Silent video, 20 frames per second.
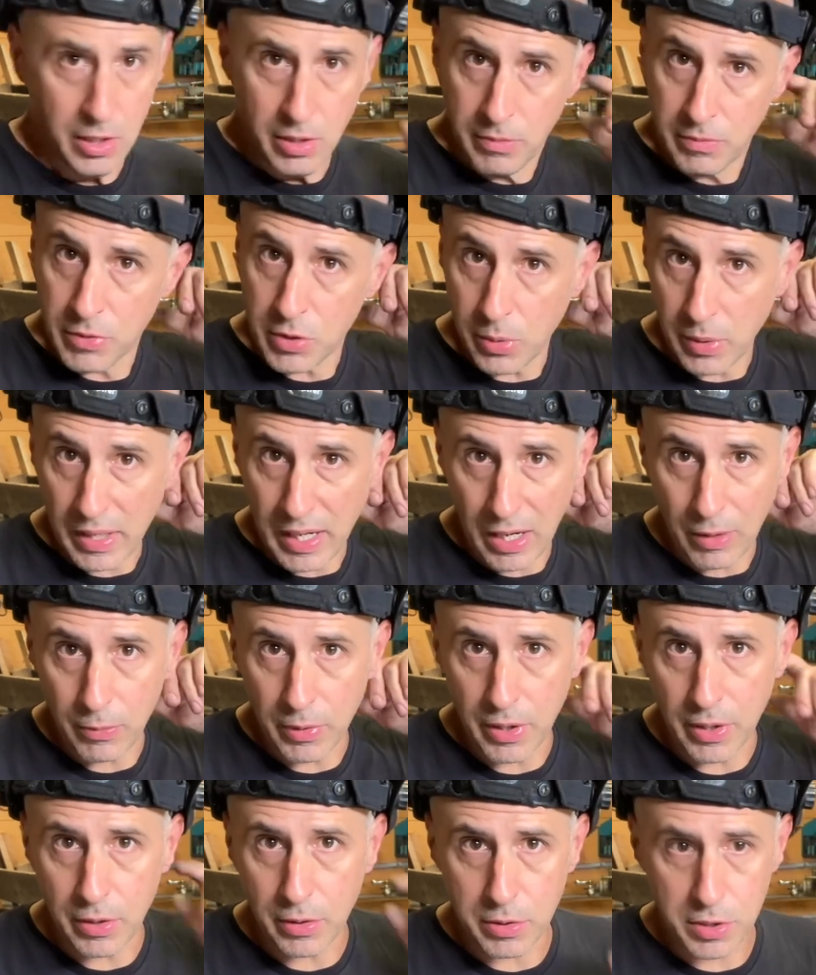So I got
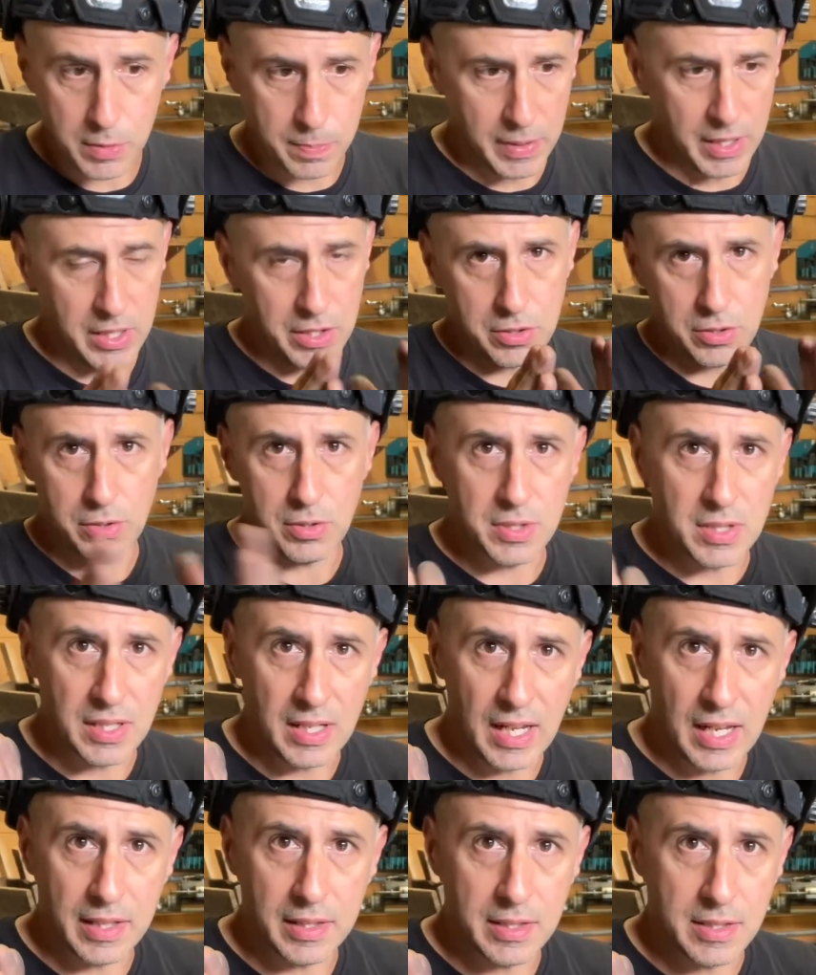rid of those spacers, and
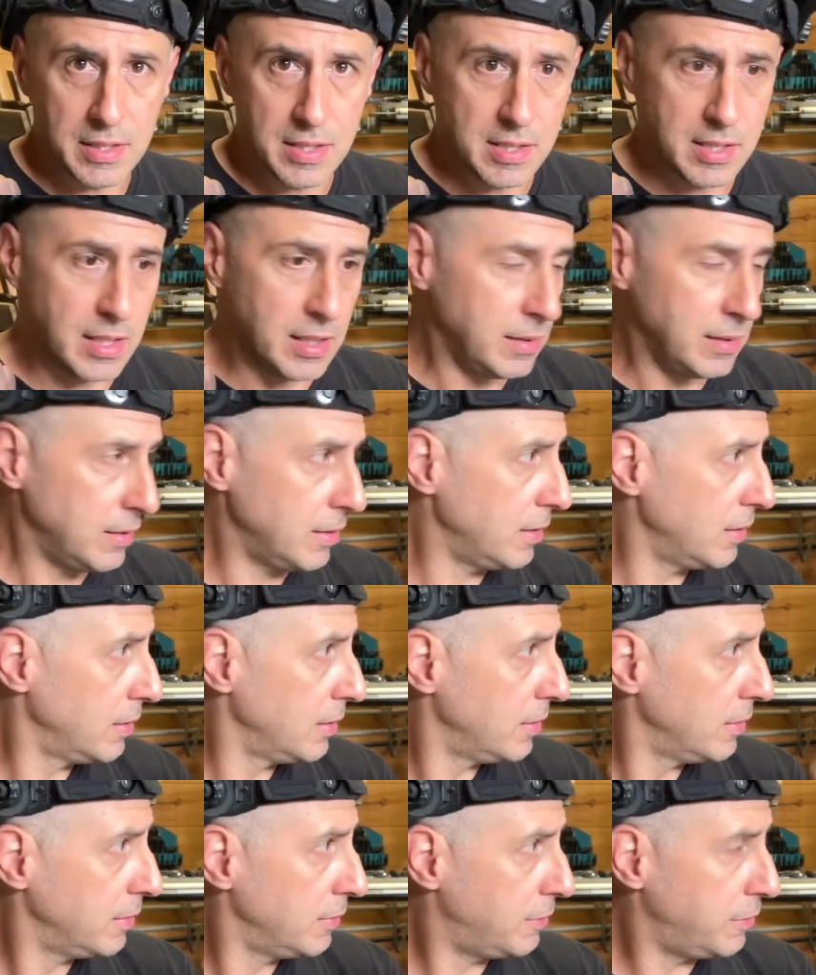now these sit
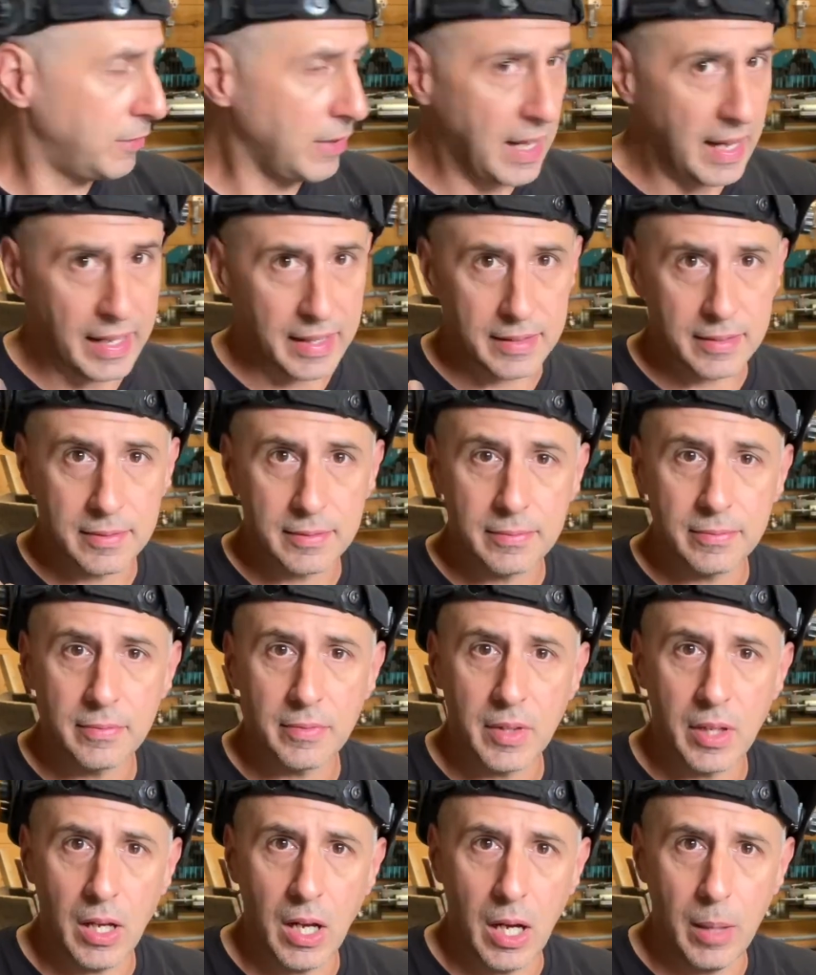flat
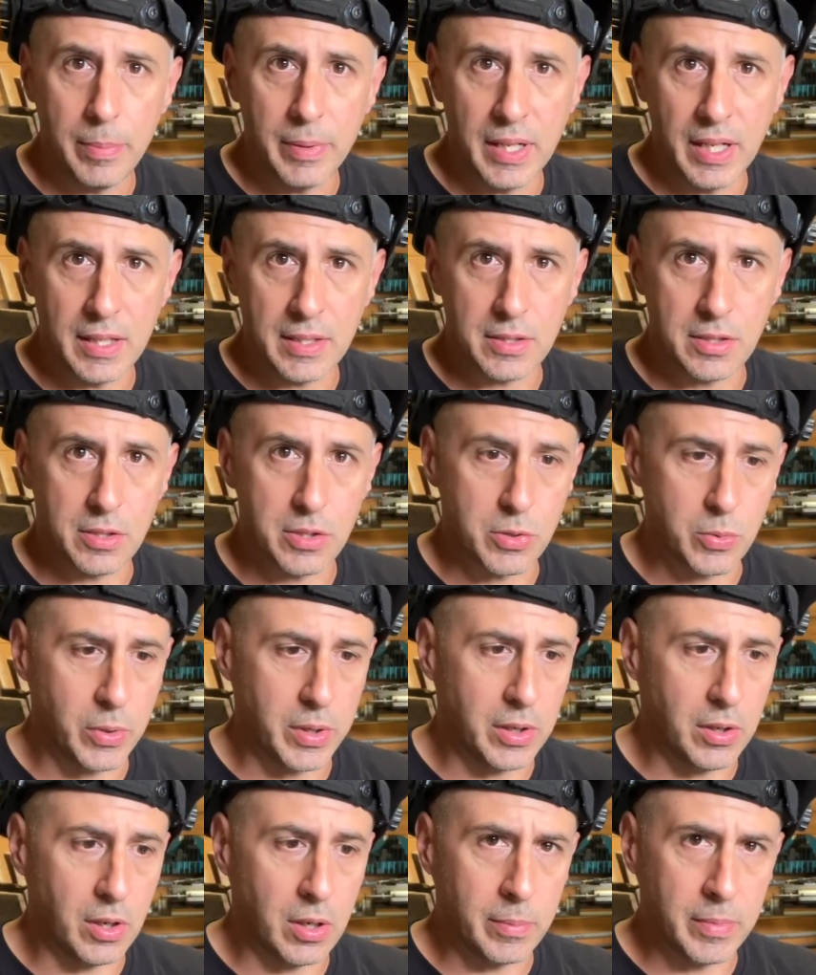up against the
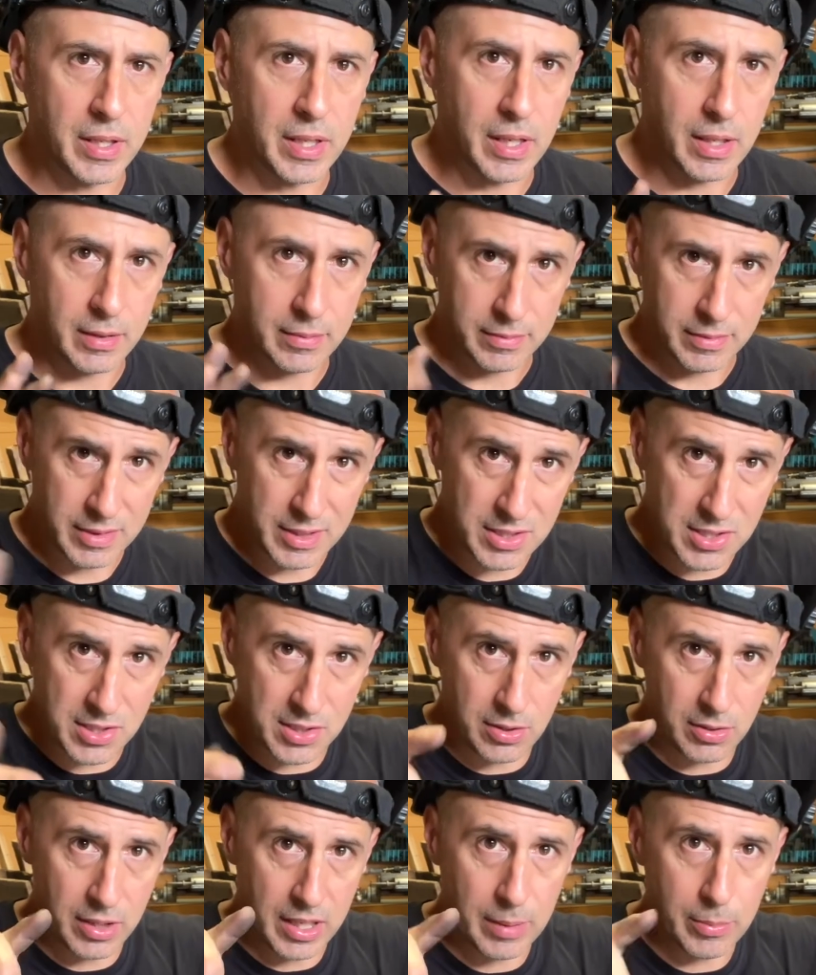swing arm in there. It's
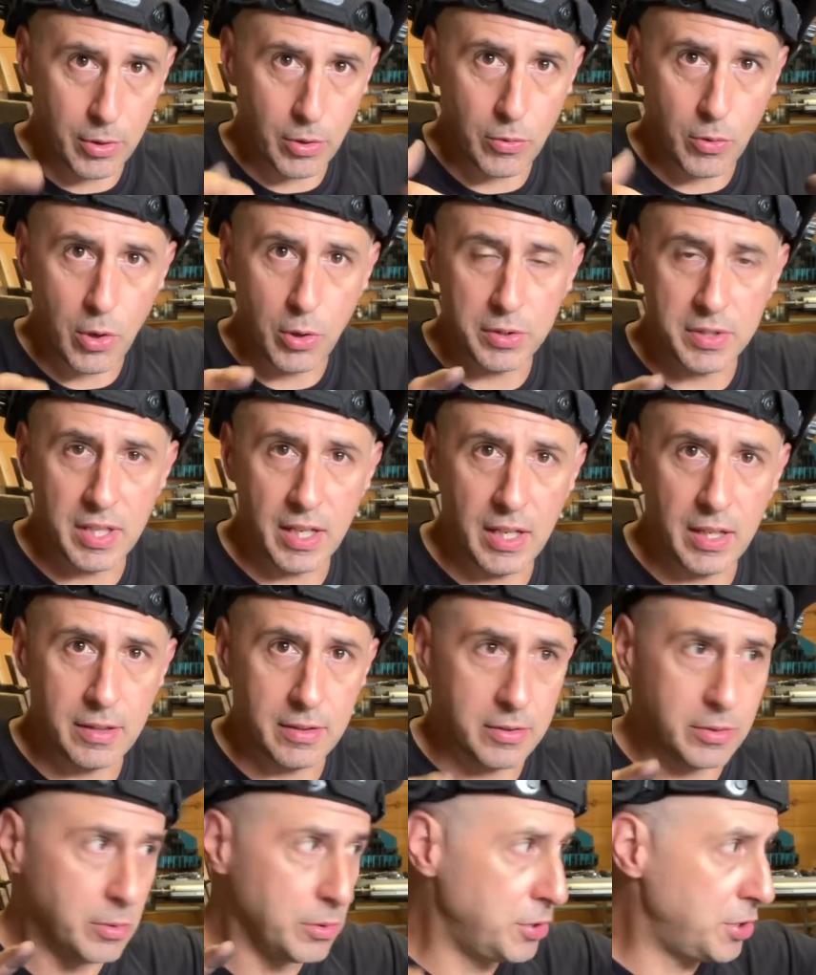still able to rotate
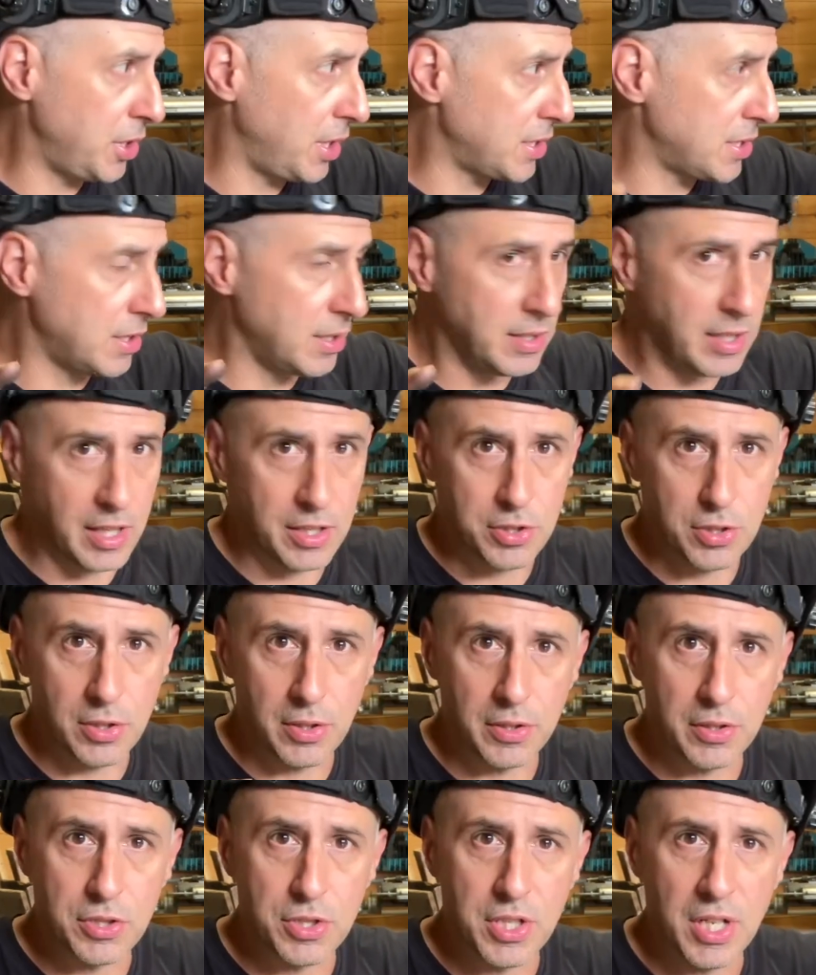to adjust the tension on
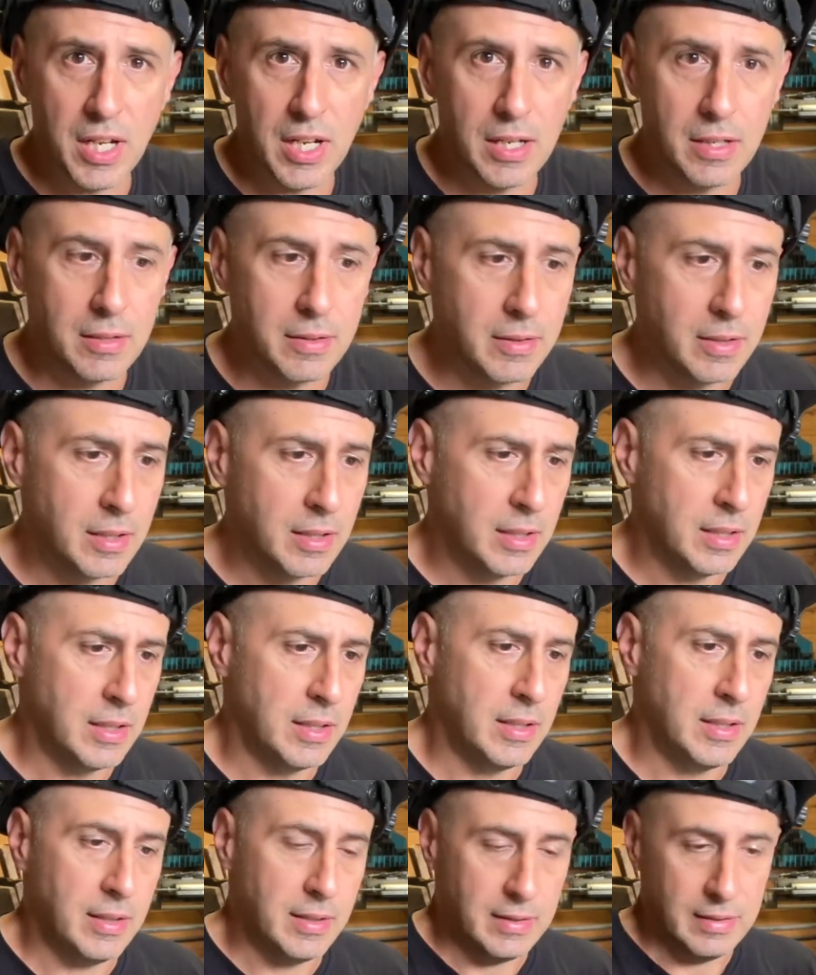the chain,
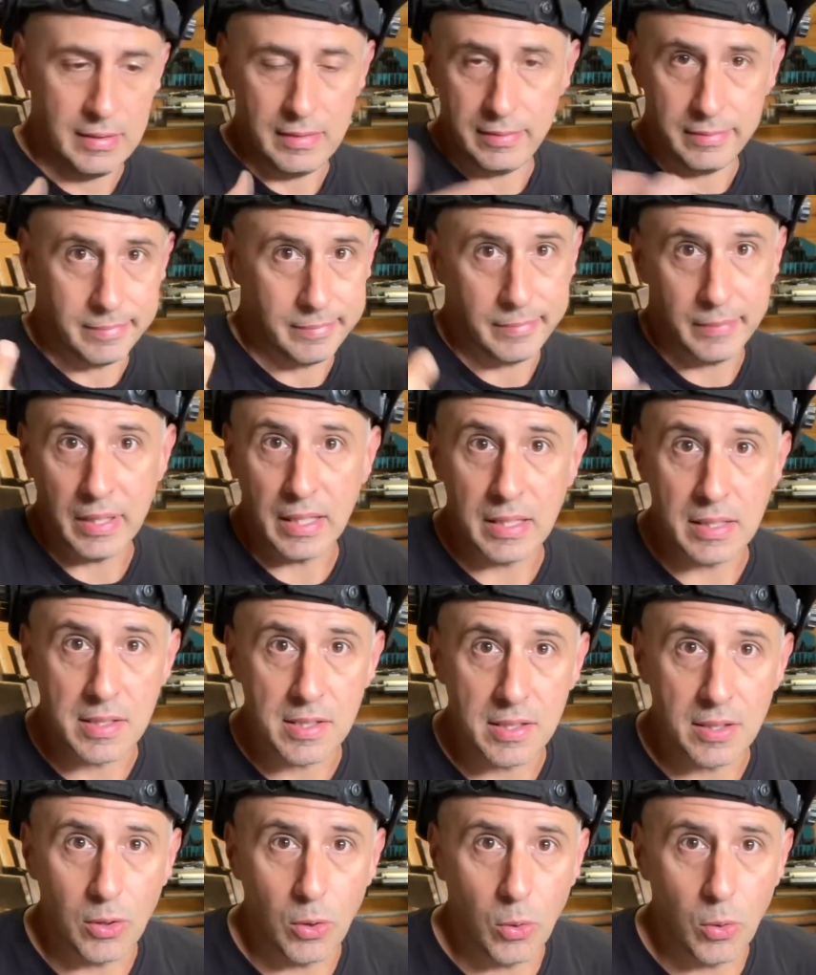and it still